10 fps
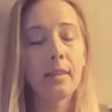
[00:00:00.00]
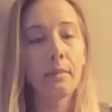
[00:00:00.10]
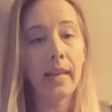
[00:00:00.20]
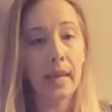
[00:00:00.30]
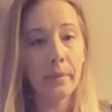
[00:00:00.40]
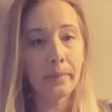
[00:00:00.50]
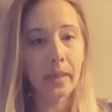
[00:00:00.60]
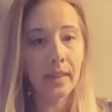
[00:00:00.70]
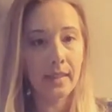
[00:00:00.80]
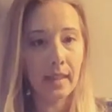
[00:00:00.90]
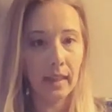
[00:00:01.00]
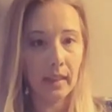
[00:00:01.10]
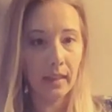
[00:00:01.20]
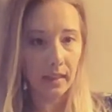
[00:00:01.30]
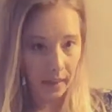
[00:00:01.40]
my name is
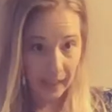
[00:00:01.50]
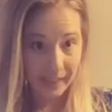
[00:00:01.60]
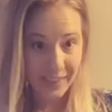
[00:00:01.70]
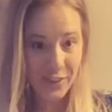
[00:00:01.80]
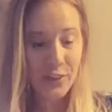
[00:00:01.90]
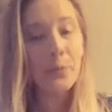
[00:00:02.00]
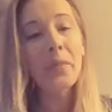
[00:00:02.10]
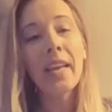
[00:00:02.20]
Ange,